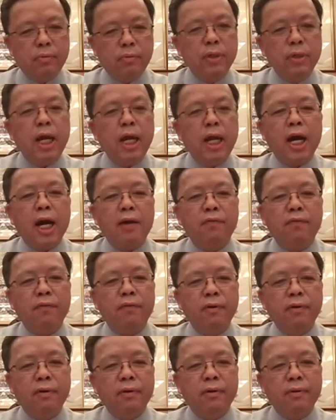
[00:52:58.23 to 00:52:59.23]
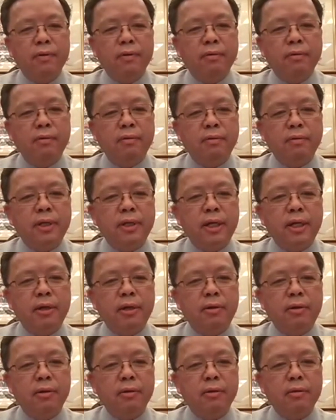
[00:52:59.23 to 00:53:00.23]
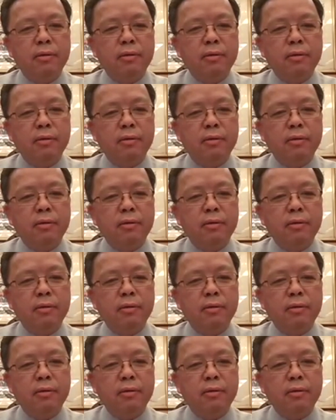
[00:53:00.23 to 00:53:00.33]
we have the